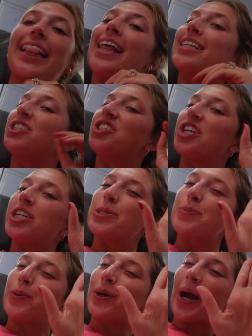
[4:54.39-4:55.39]
let's
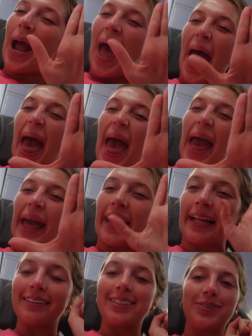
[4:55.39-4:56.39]
just pray.
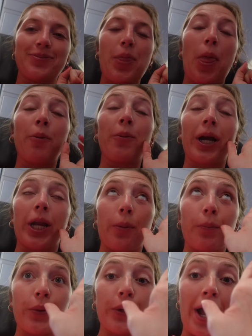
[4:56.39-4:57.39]
We're
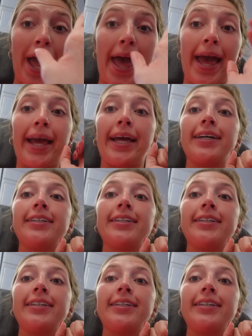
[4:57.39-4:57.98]
gonna pray